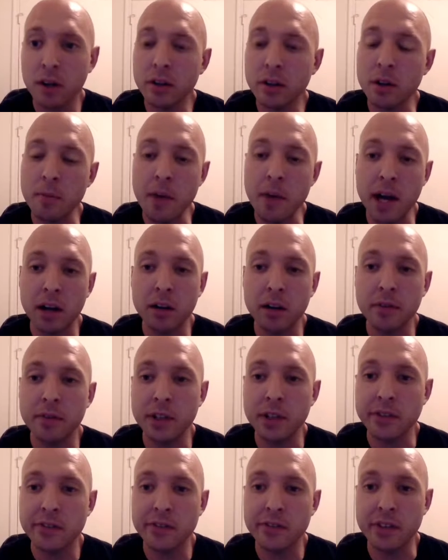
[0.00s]
no matter if
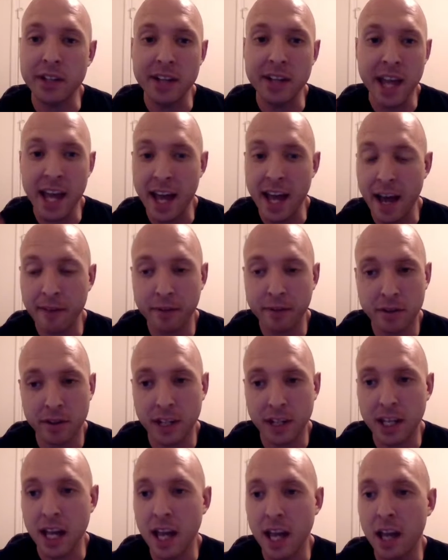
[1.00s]
it's the day after the
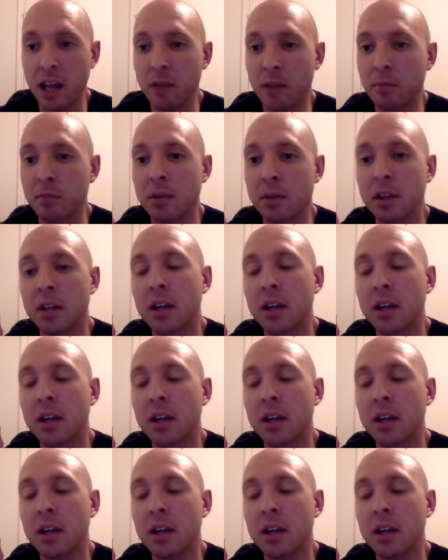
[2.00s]
game,